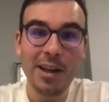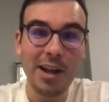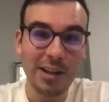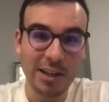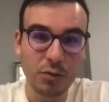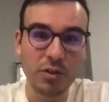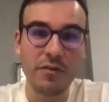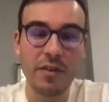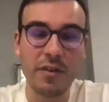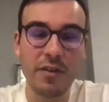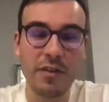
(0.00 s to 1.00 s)
And guess what's the
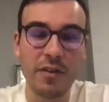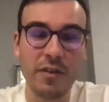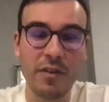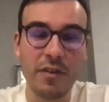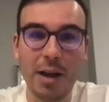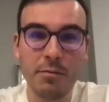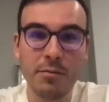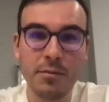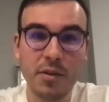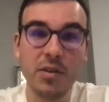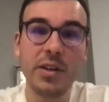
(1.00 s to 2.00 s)
first number that we look at?
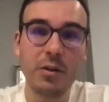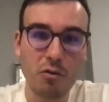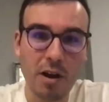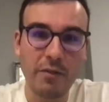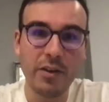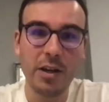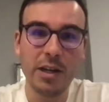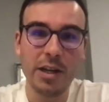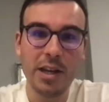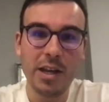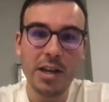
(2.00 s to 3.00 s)
Zero revenue.
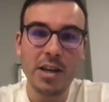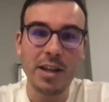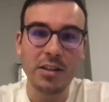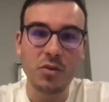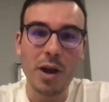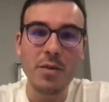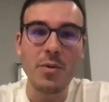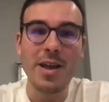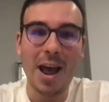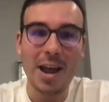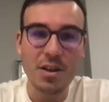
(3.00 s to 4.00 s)
That's the way that
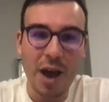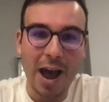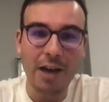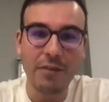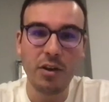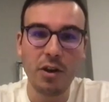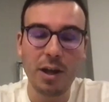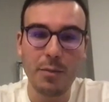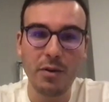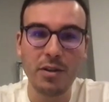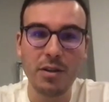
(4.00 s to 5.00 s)
you have to look at
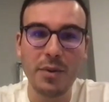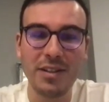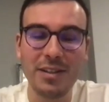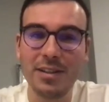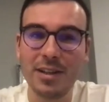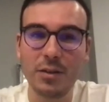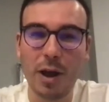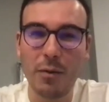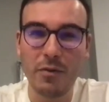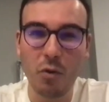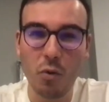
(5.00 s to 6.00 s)
building the business. And that's how
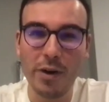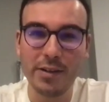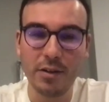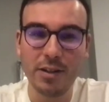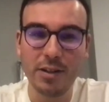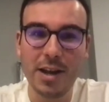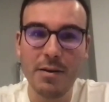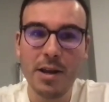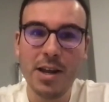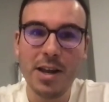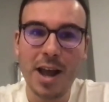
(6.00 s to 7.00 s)
we've always looked at it.
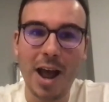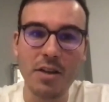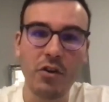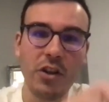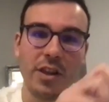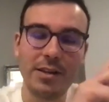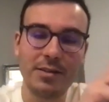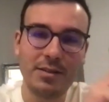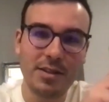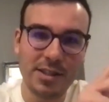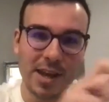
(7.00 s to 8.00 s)
And you've got to then
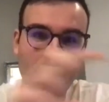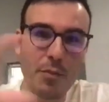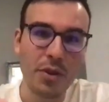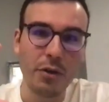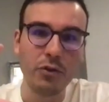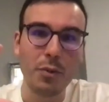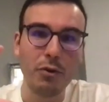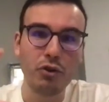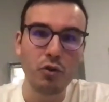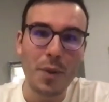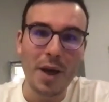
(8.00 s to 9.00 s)
temper those
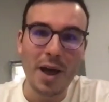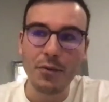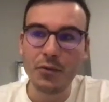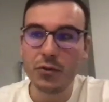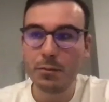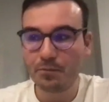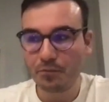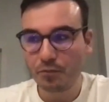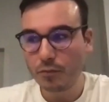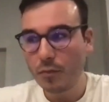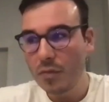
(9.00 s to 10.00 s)
emotional bounds
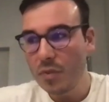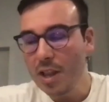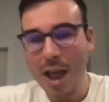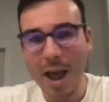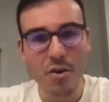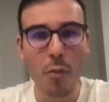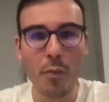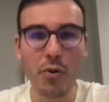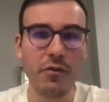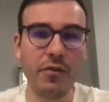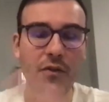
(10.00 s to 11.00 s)
and not
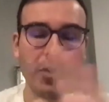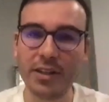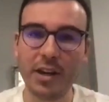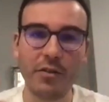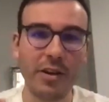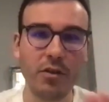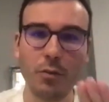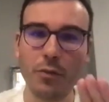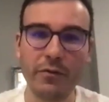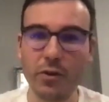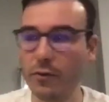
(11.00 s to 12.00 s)
put your foot on the accelerator, not
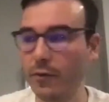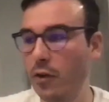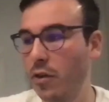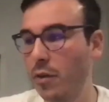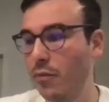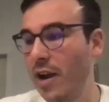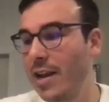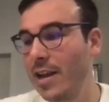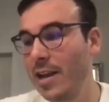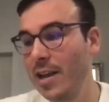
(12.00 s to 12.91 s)
put your foot on the brake.